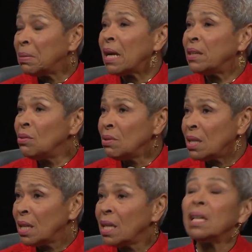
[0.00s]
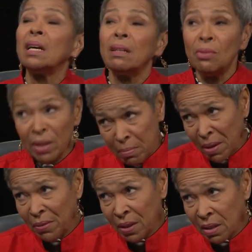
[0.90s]
but I don't dig and I don't get
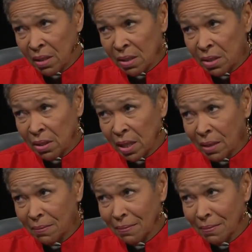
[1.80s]
my fingernails dirty.